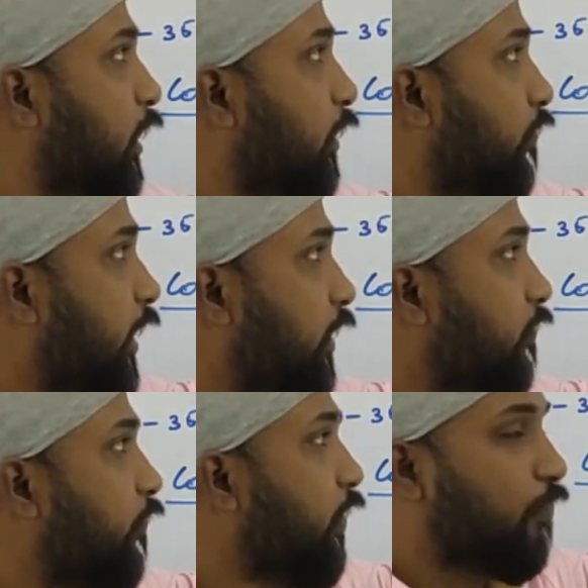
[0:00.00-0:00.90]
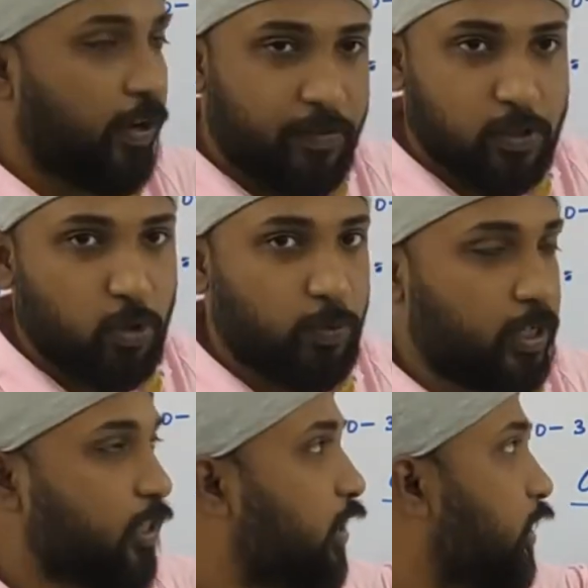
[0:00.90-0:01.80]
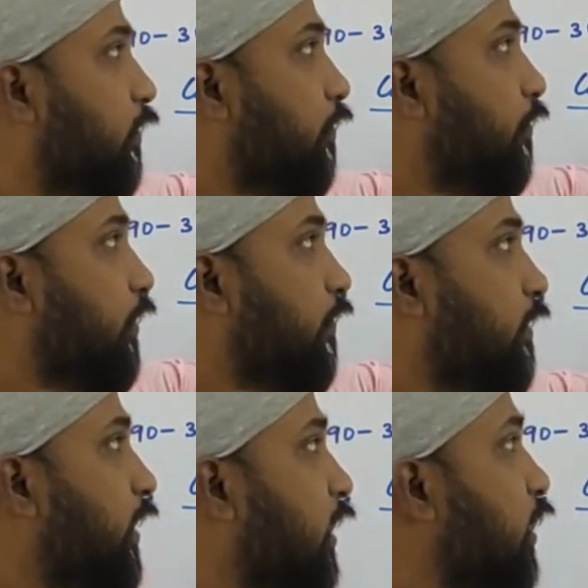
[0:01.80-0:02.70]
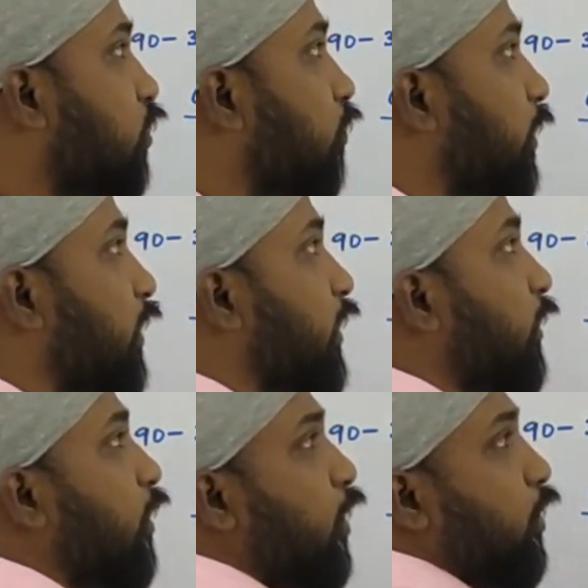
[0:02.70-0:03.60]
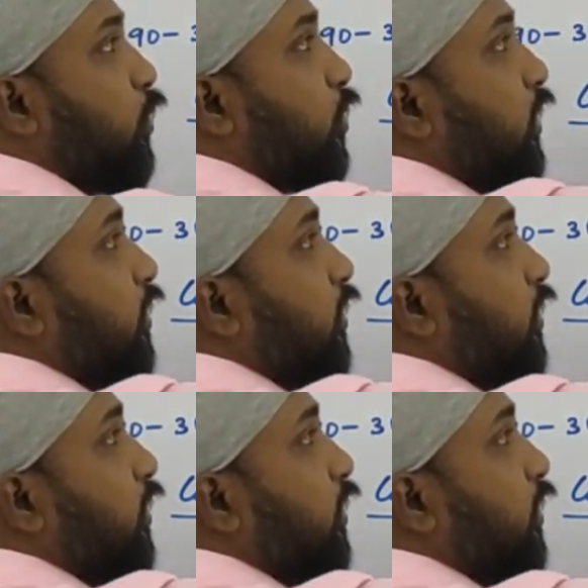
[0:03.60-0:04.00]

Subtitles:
If tan 55 is over here, 55 angle is over here, you can